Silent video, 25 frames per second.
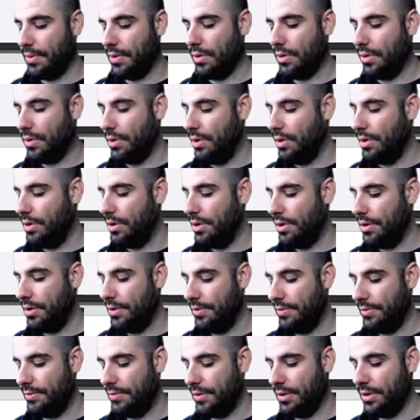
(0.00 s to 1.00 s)
order
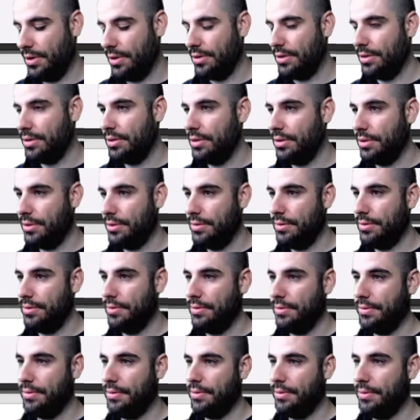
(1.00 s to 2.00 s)
first
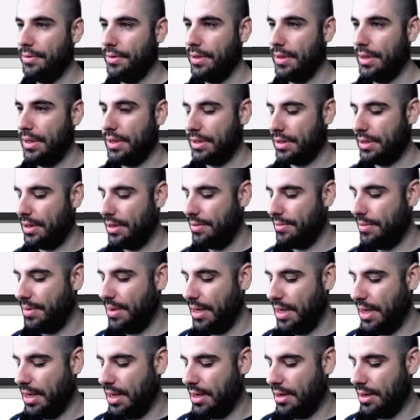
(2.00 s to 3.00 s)
is going to
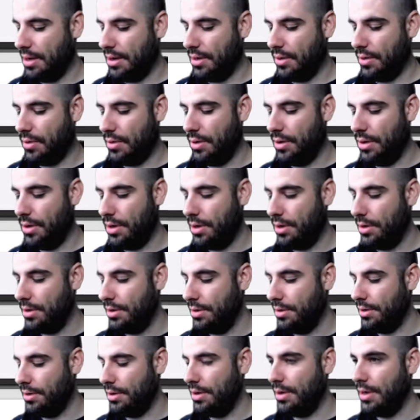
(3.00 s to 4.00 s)
be uh, order
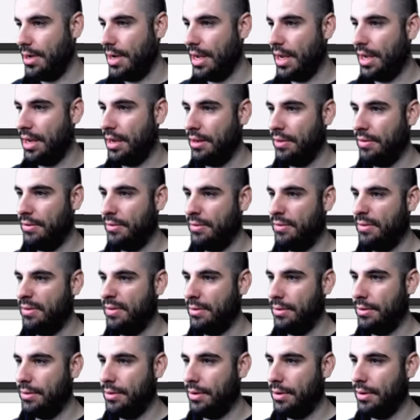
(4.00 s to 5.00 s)
negative,
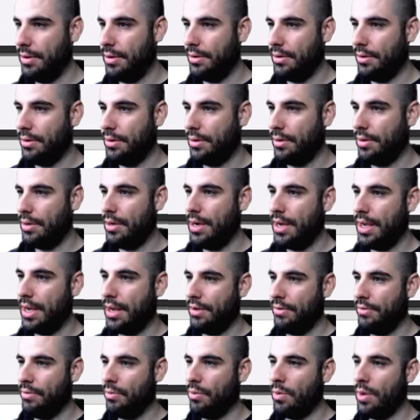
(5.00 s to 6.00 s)
uh,
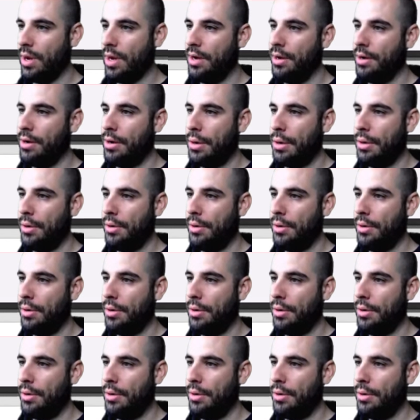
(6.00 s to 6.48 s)
negative 1.